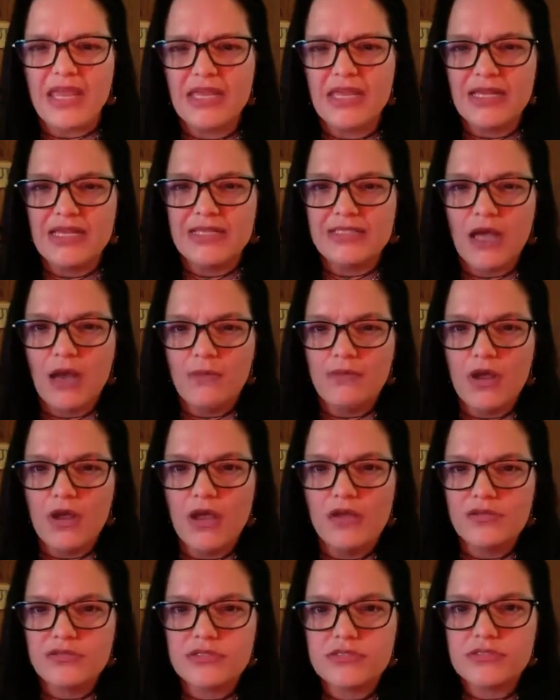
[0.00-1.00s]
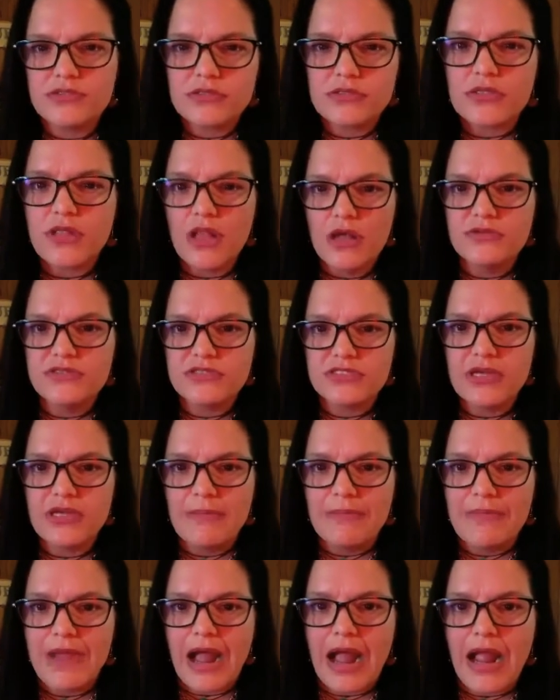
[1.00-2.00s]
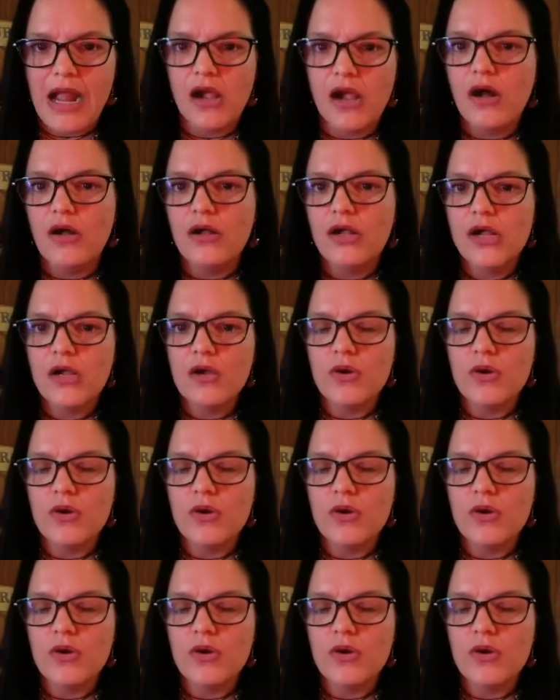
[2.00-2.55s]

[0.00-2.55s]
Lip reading: it is almost close to a mile